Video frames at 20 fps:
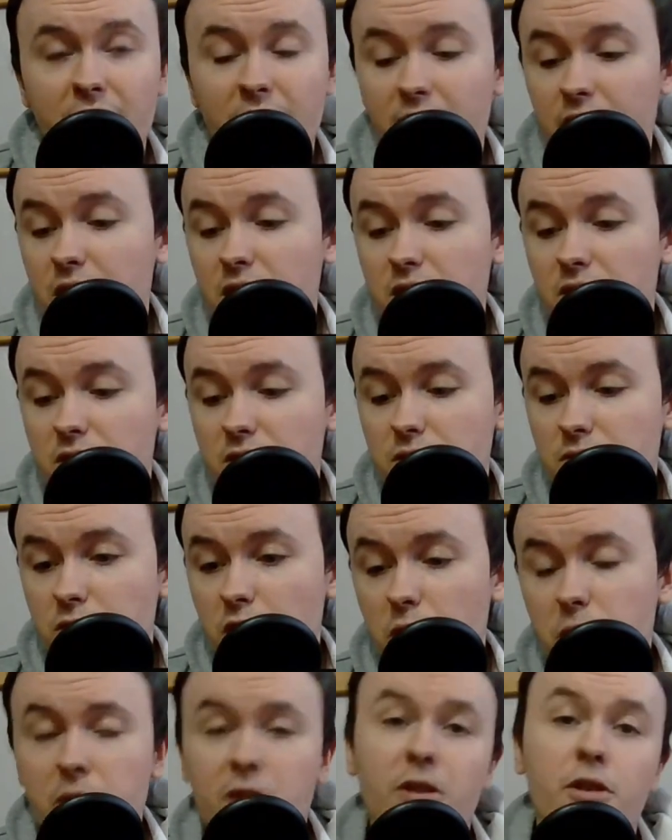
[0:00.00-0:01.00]
and
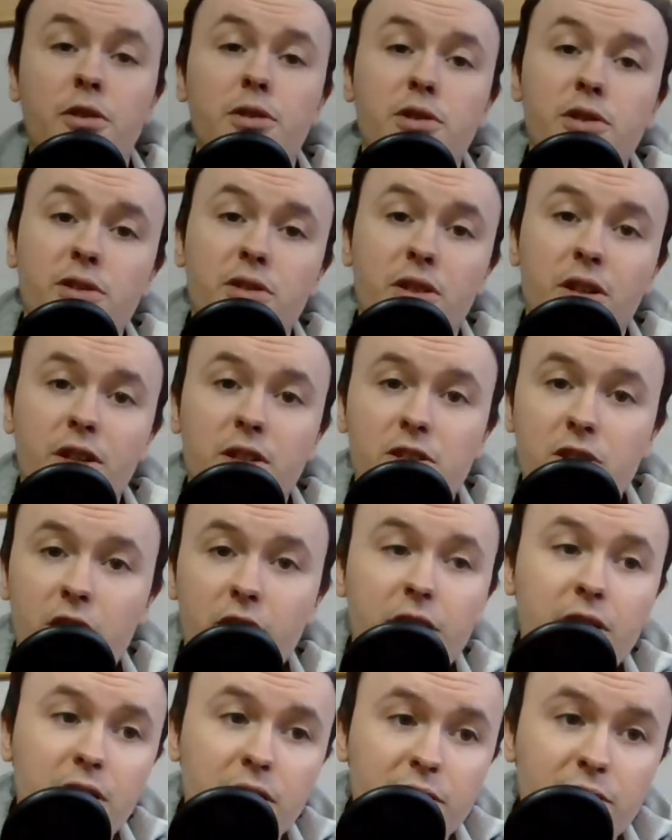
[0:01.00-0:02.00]
nobody knows
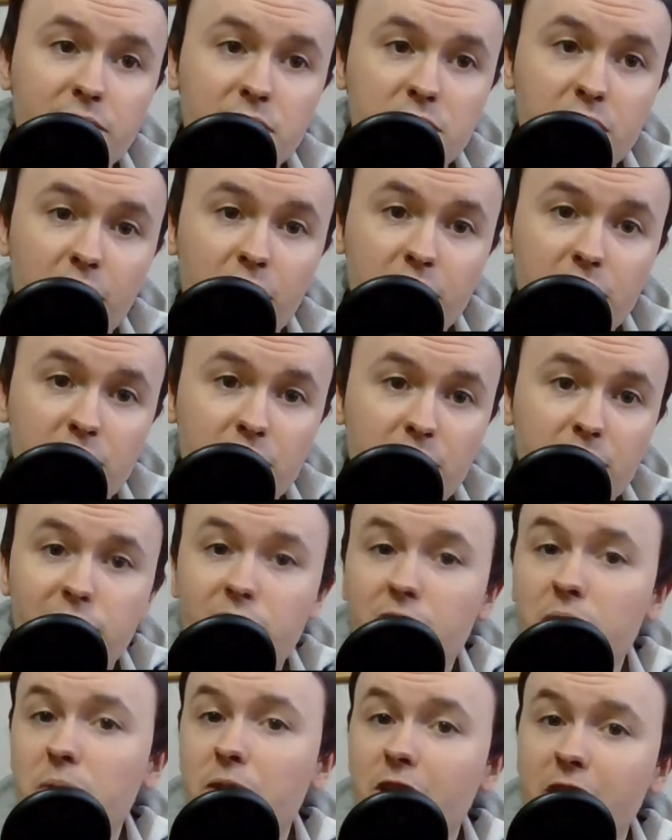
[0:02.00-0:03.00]
entirely for certain, and
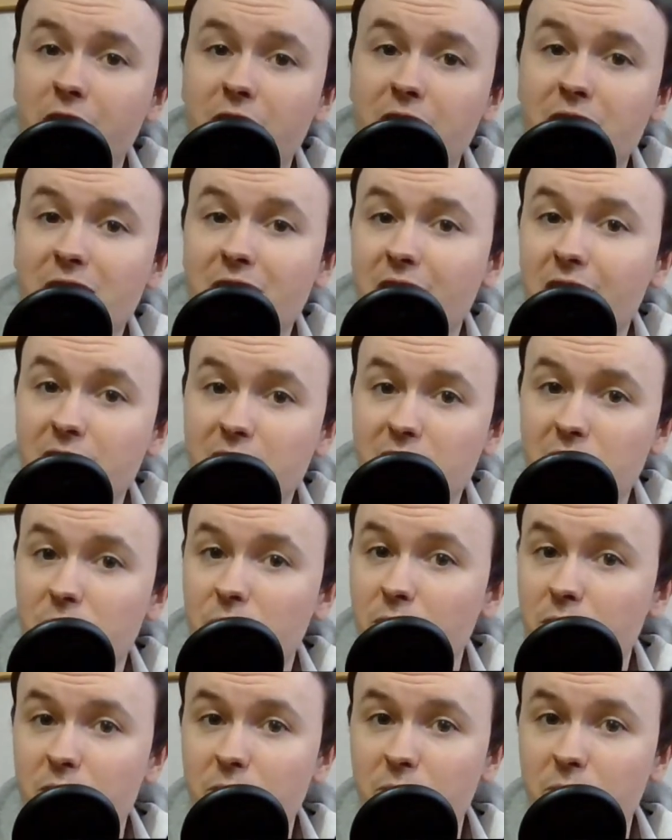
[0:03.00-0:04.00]
for me it is at least a
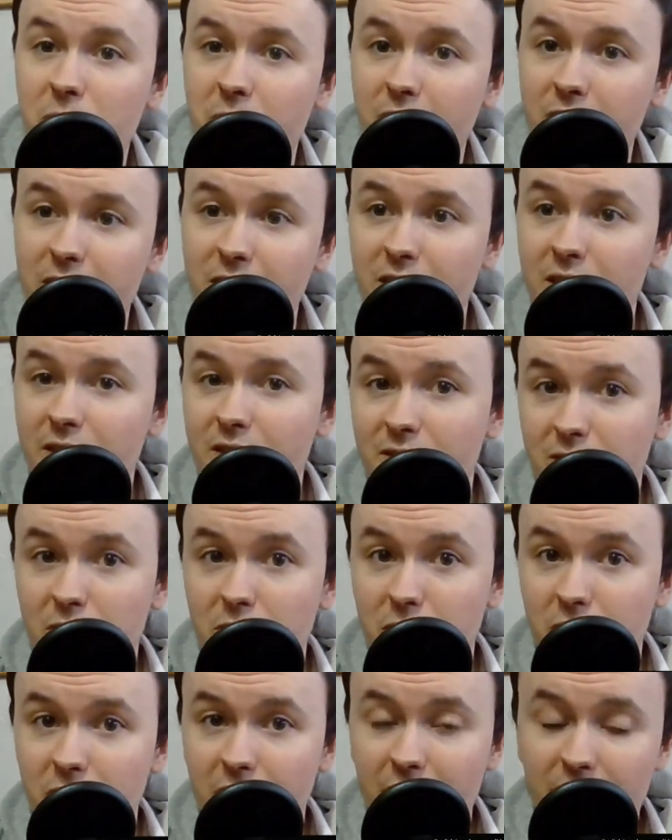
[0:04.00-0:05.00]
plausible idea
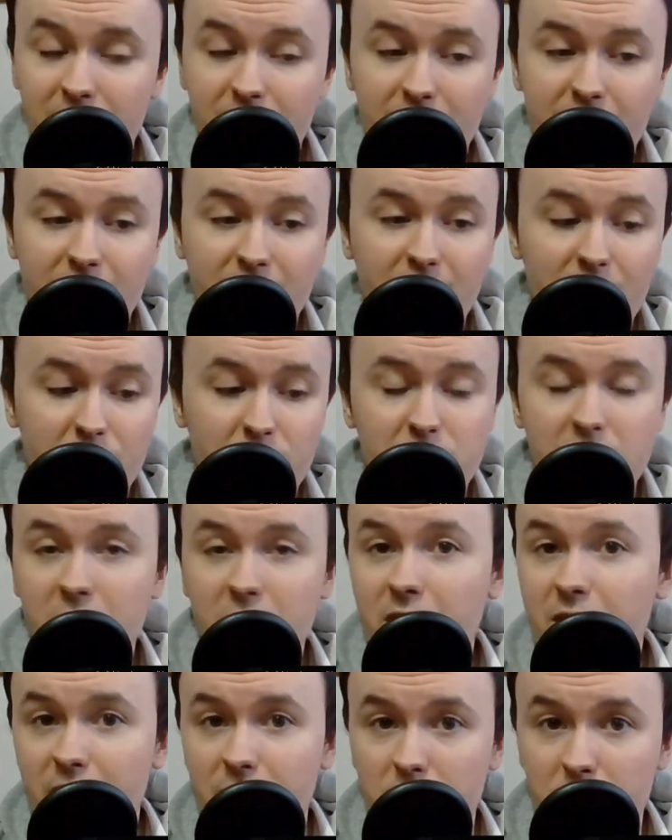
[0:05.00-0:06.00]
for that,
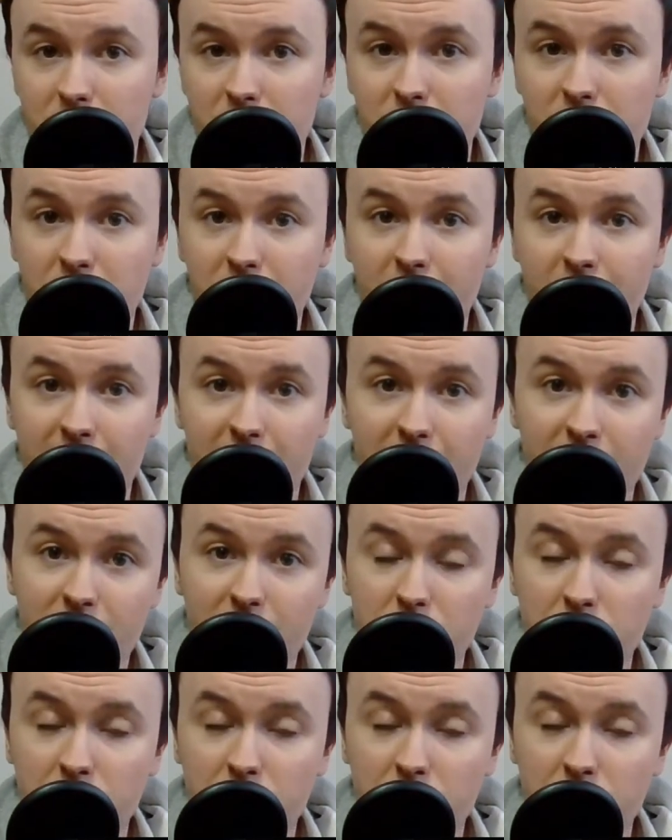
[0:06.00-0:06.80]
particularly with the right hand.